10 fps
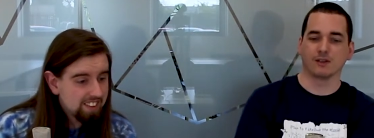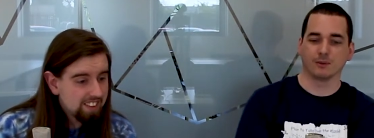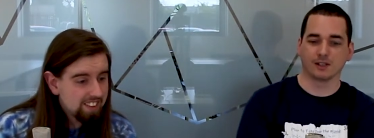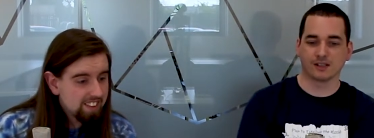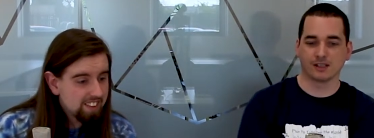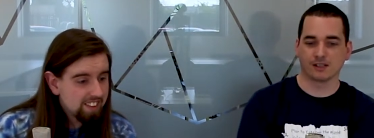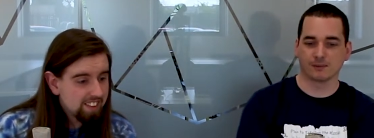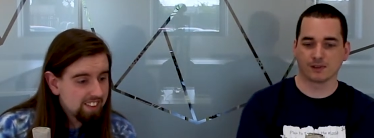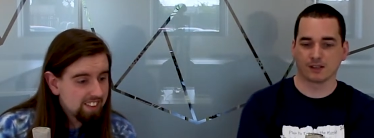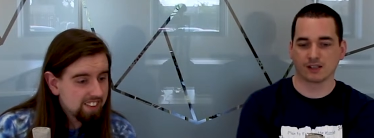Speaker 1: crawl when I see
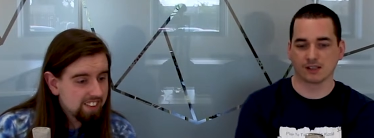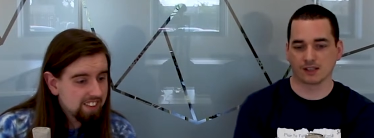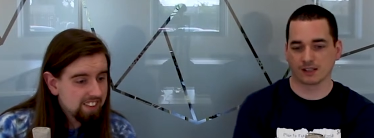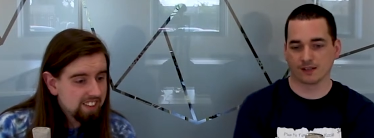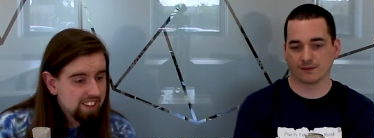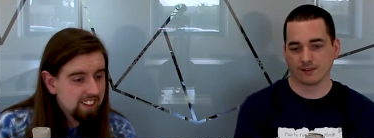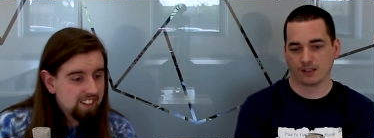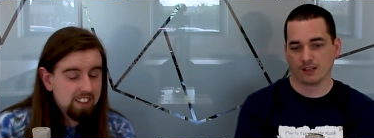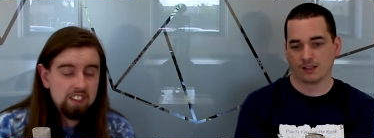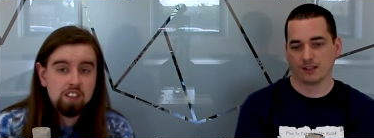some things like
Speaker 2: that.
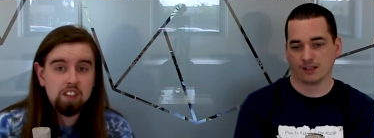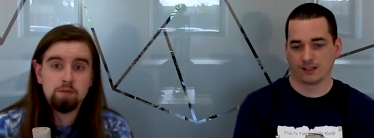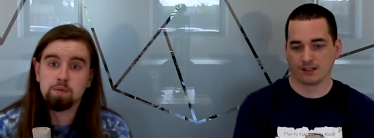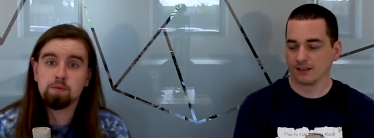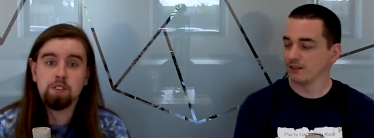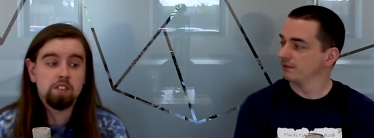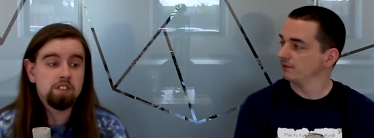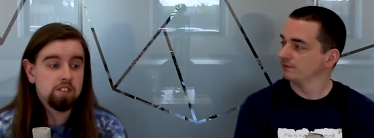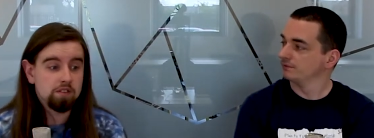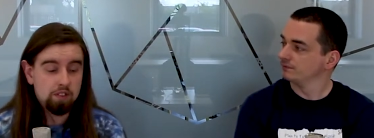Yeah, I've,
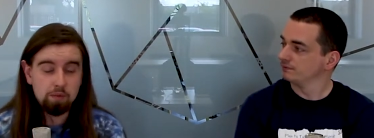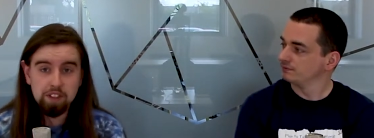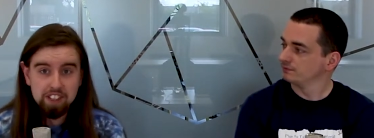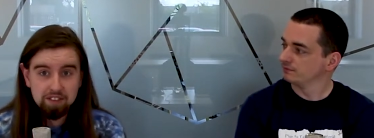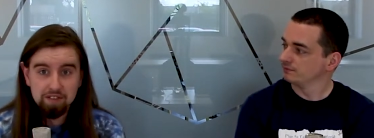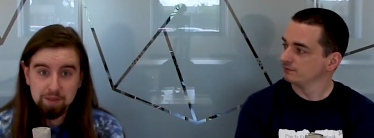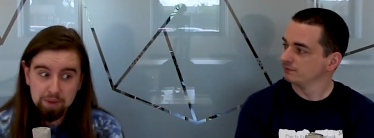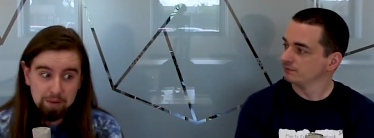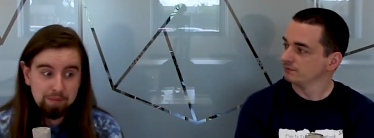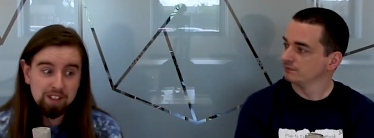it's unbelievably
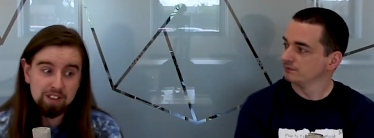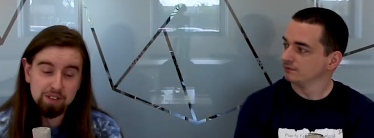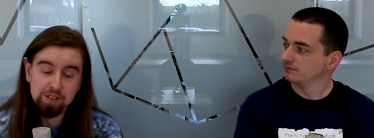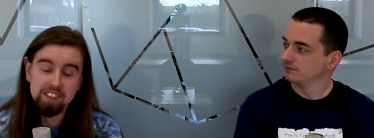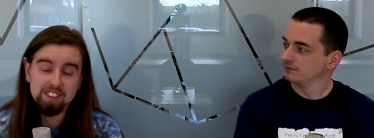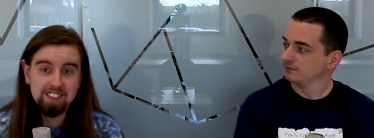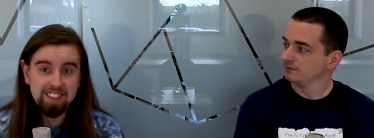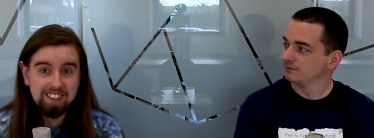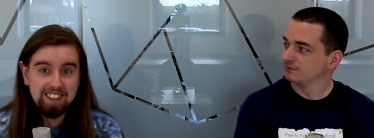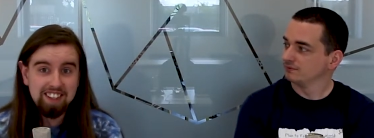popular as well.
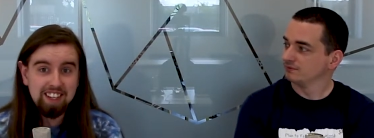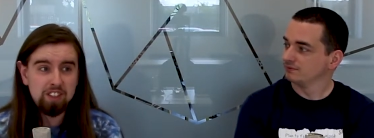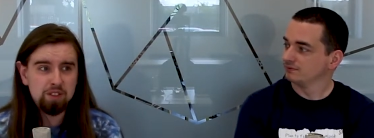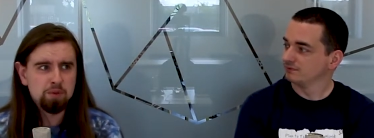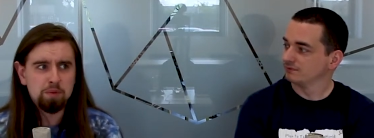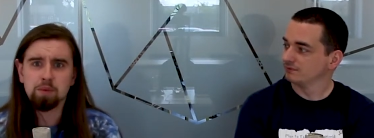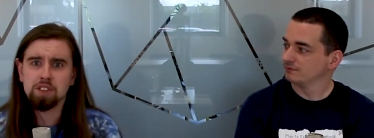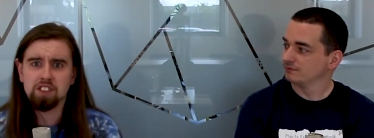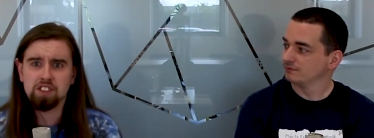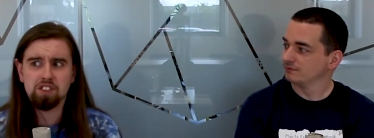And there's one
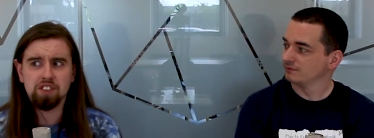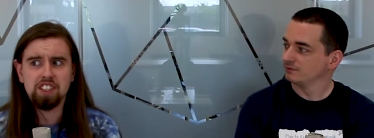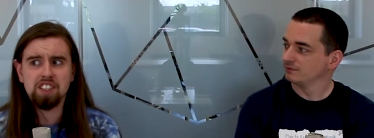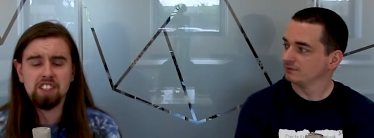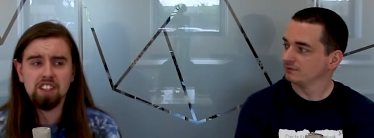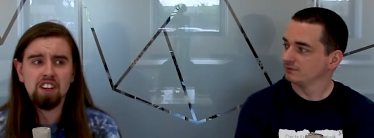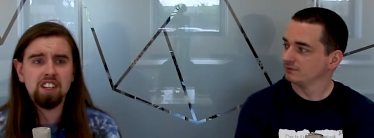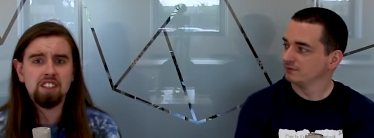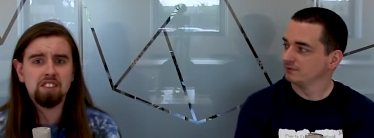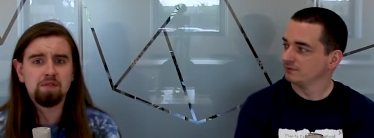point three
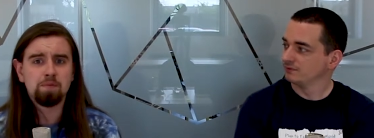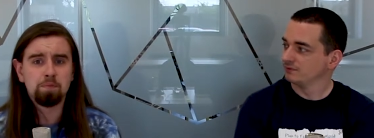nine